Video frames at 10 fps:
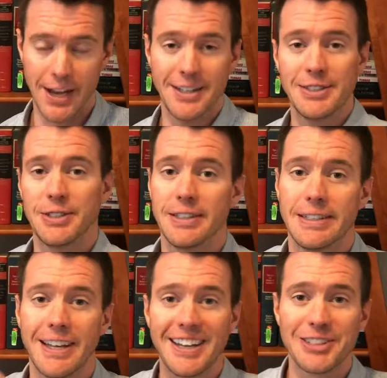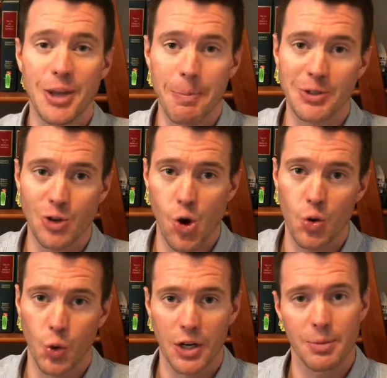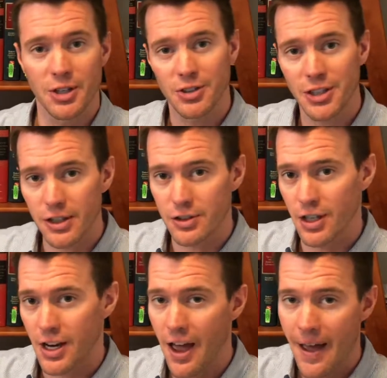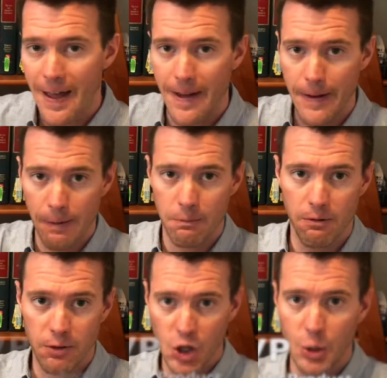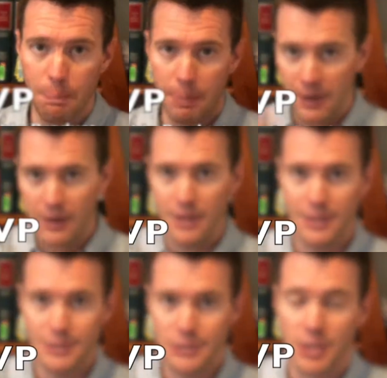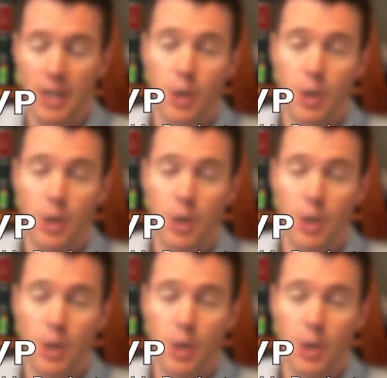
And in today's episode, we're going to be discussing MVPs.